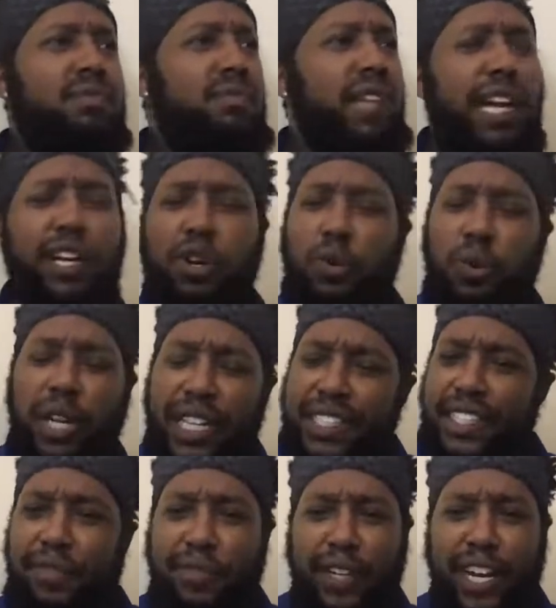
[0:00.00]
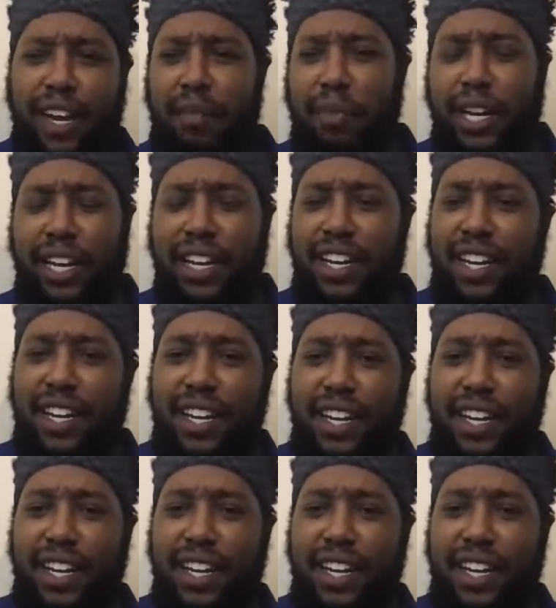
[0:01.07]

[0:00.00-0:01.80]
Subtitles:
Ain't no reason for that, man.